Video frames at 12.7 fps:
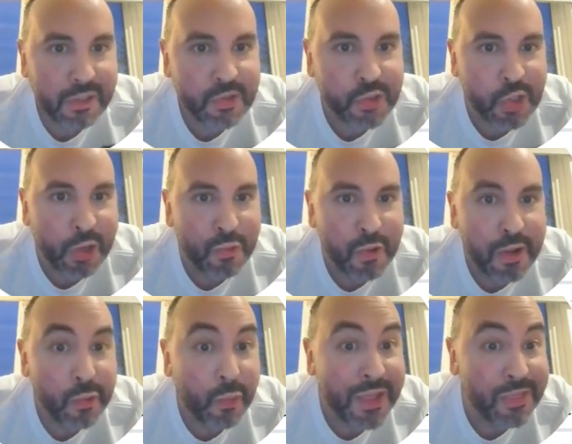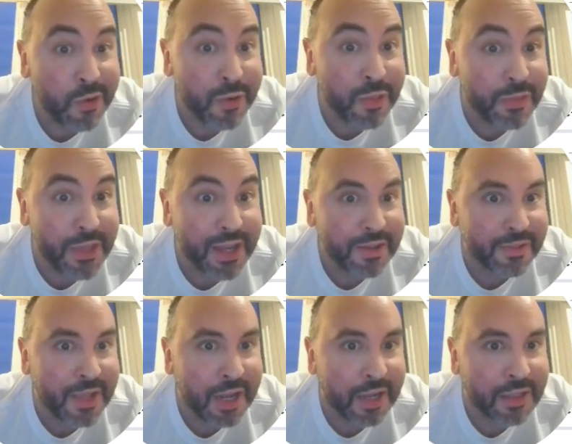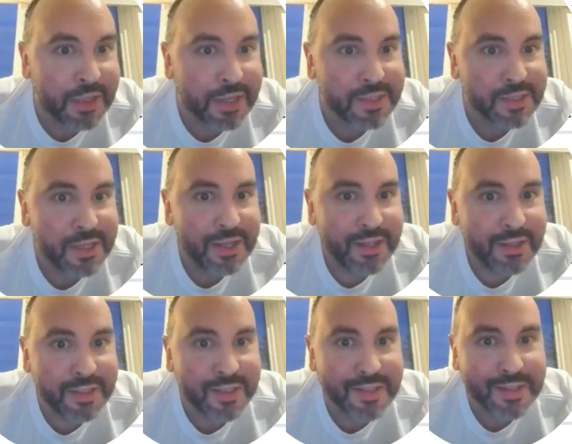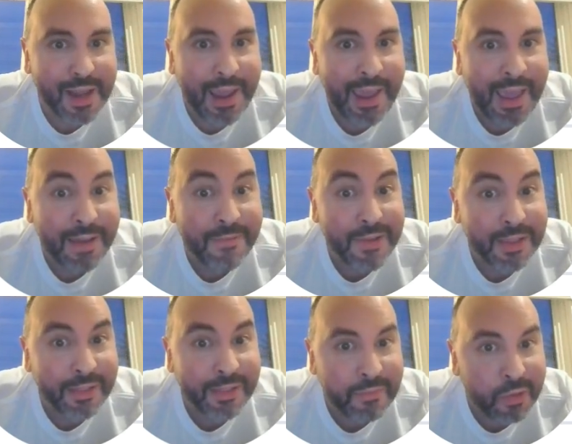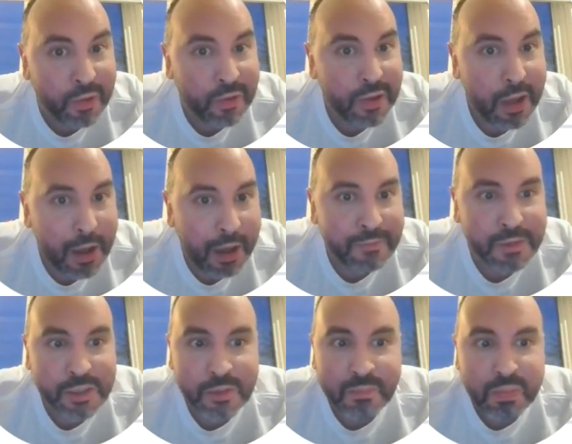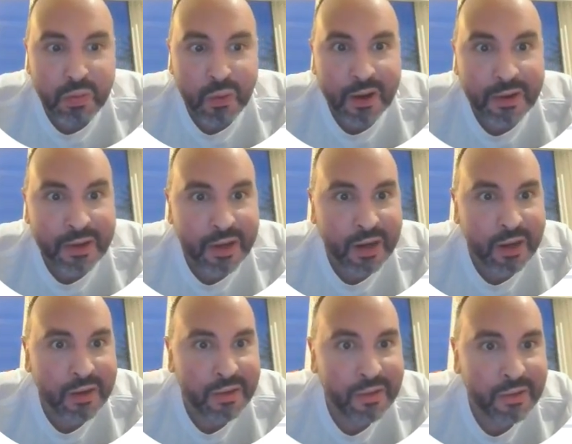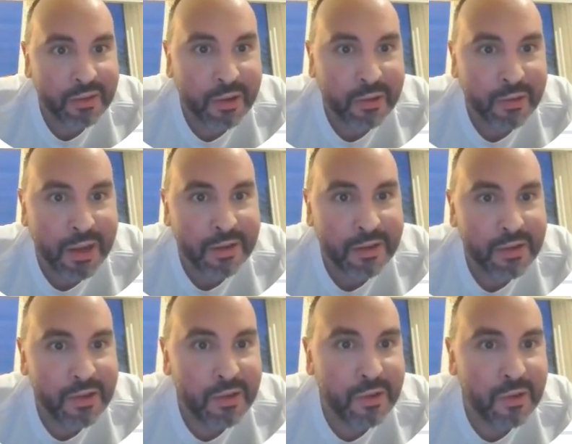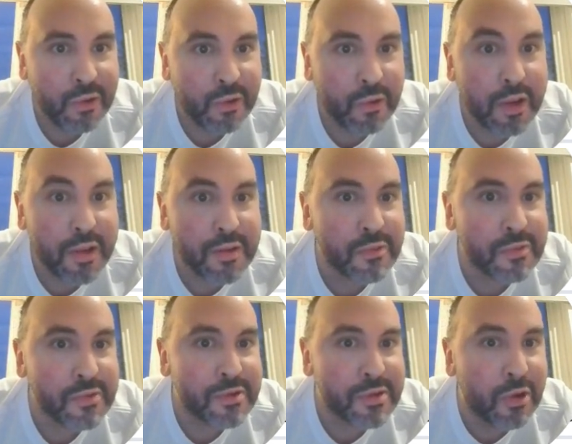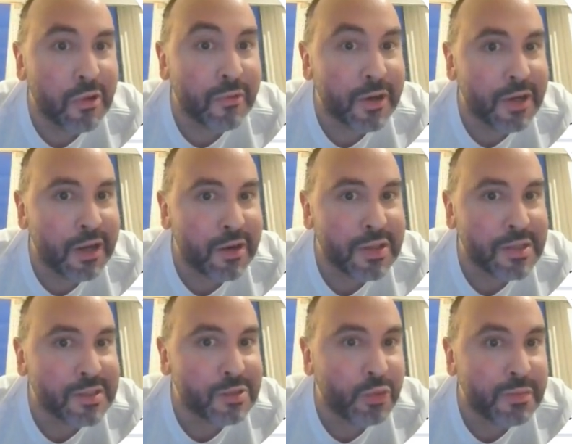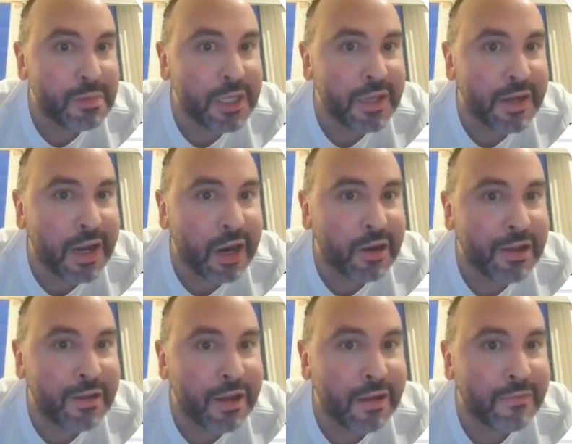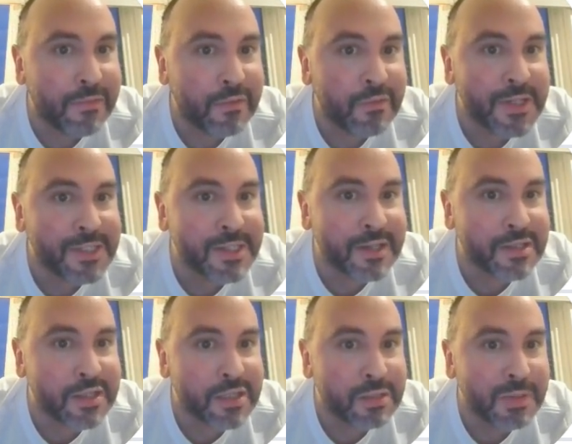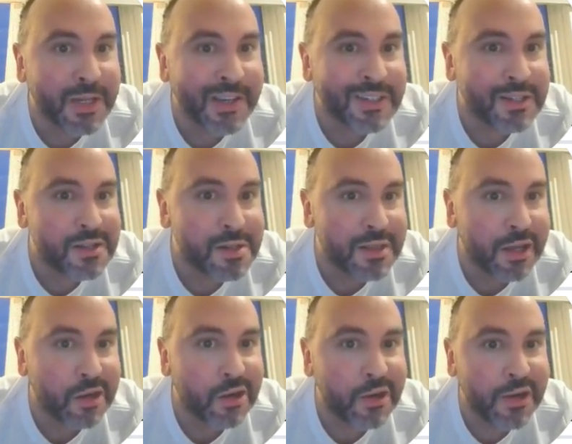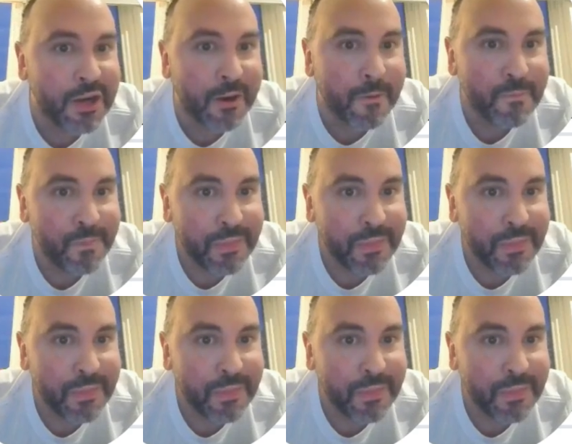So when they're thick like this is a heavy level of support here, okay? Over here, this would be an area of resistance because it's thicker here.